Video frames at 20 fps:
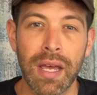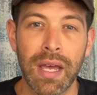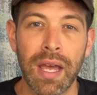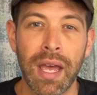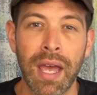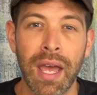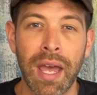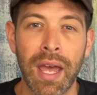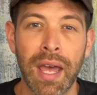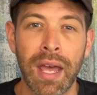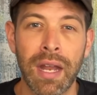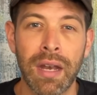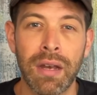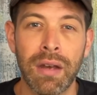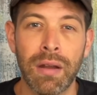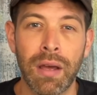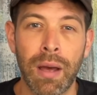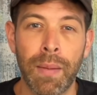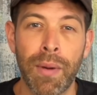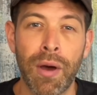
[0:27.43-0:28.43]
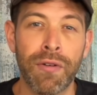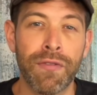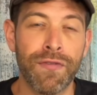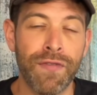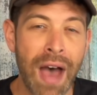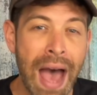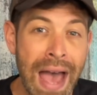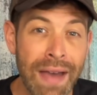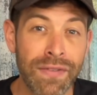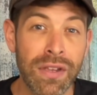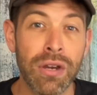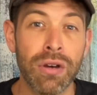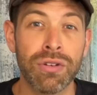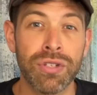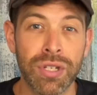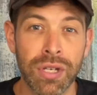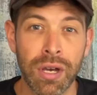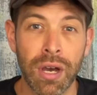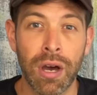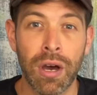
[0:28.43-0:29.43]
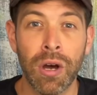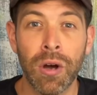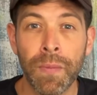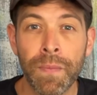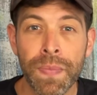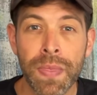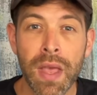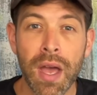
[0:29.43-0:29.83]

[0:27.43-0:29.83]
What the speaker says: And about 5 years ago,